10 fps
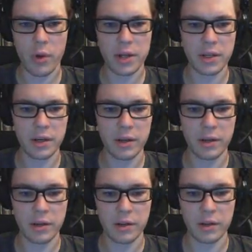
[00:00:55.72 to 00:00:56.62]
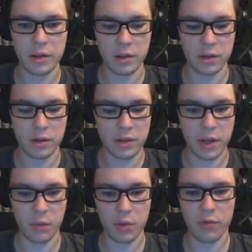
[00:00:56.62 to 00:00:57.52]
What? Let's
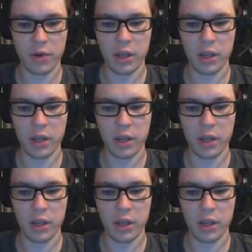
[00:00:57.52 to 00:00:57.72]
get him with the